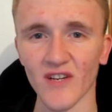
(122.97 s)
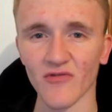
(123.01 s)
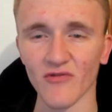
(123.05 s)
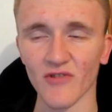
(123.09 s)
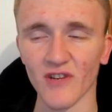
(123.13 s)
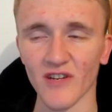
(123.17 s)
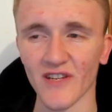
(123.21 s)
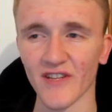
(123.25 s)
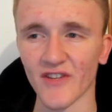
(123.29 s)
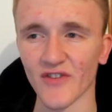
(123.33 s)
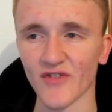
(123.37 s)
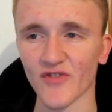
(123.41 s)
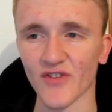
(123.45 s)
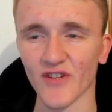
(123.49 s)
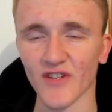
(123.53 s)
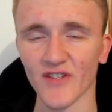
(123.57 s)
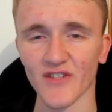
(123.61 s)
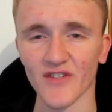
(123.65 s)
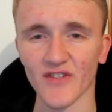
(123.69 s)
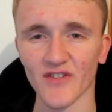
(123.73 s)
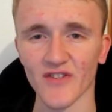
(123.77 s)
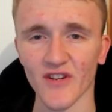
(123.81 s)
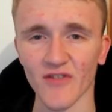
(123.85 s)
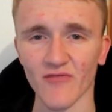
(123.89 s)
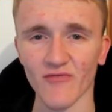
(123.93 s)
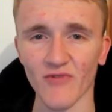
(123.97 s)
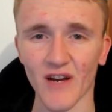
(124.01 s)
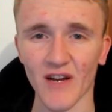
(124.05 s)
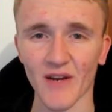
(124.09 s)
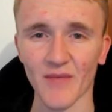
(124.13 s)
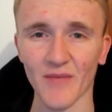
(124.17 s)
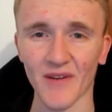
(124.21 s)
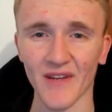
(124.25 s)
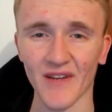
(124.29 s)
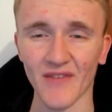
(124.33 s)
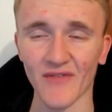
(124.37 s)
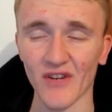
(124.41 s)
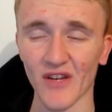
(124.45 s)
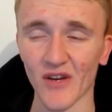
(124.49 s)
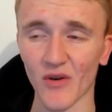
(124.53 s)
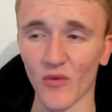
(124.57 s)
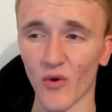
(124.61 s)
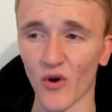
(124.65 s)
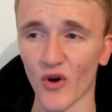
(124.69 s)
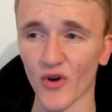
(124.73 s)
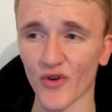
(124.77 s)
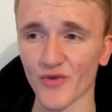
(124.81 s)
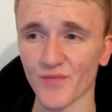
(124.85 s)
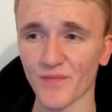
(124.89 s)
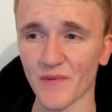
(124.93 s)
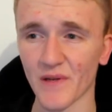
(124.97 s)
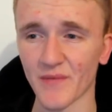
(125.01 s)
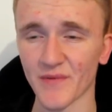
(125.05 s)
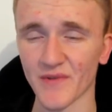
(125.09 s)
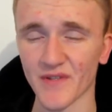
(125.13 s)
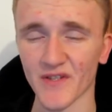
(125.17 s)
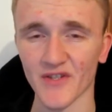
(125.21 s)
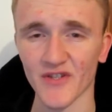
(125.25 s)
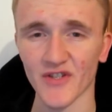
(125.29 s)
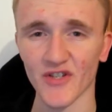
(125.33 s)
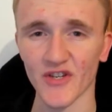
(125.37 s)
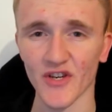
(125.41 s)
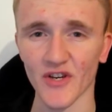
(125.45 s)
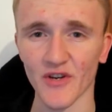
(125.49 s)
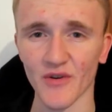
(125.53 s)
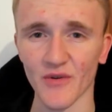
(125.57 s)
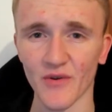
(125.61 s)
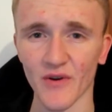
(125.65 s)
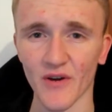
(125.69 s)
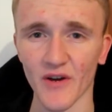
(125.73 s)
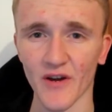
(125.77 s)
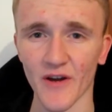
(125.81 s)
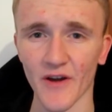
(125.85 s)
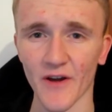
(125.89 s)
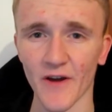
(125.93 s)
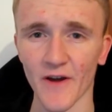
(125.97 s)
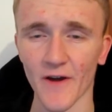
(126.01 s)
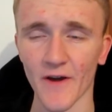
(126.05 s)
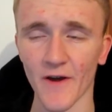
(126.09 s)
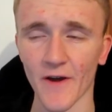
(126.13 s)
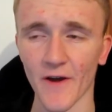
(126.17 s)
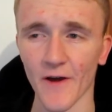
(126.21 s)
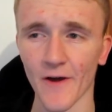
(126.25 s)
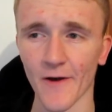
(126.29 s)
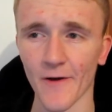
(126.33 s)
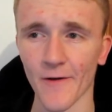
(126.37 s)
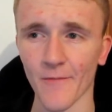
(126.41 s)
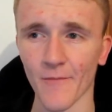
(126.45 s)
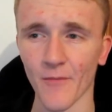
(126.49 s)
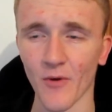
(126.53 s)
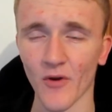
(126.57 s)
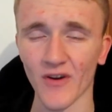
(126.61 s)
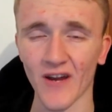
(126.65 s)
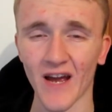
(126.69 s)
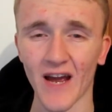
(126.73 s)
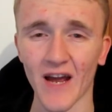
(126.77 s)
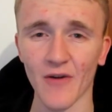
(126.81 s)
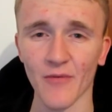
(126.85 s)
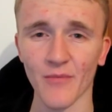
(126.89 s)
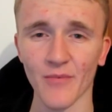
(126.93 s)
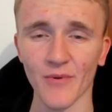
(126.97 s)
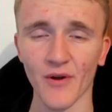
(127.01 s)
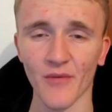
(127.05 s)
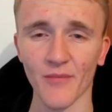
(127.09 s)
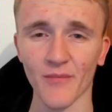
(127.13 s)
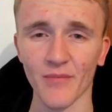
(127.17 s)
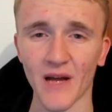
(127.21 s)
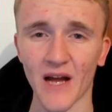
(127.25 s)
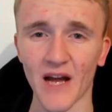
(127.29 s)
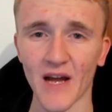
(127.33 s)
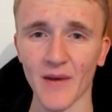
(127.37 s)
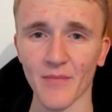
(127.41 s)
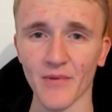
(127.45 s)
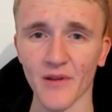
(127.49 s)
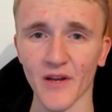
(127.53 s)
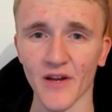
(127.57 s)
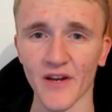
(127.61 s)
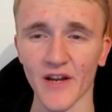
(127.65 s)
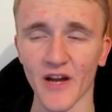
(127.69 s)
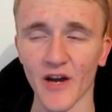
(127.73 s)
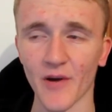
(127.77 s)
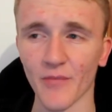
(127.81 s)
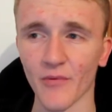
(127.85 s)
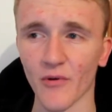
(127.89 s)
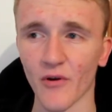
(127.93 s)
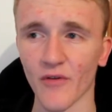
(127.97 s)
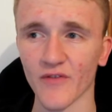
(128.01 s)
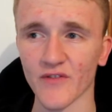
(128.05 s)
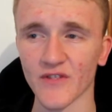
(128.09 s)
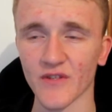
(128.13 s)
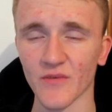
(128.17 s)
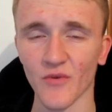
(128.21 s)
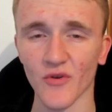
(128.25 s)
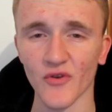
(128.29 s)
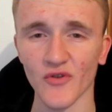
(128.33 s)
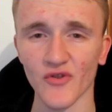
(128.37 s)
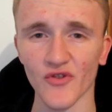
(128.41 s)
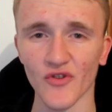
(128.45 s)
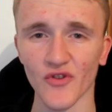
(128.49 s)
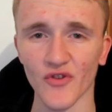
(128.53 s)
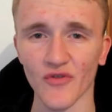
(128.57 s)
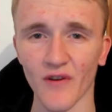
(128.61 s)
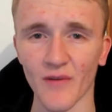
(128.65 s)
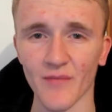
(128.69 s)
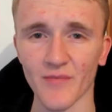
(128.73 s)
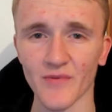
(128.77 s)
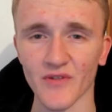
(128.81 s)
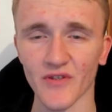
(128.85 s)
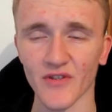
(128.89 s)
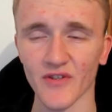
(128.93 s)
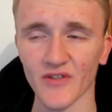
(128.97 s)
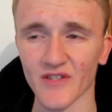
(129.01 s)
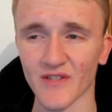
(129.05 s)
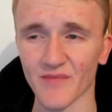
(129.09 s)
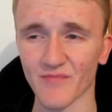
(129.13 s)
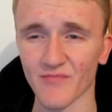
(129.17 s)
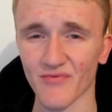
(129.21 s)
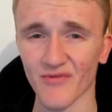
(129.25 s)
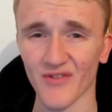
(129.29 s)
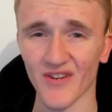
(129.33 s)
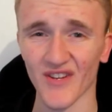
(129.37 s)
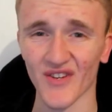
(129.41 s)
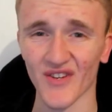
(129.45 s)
really interesting, so I'd recommend giving it a watch. BBC Two, on it'll be on iPlayer now, but obviously watch the other episodes, it's pretty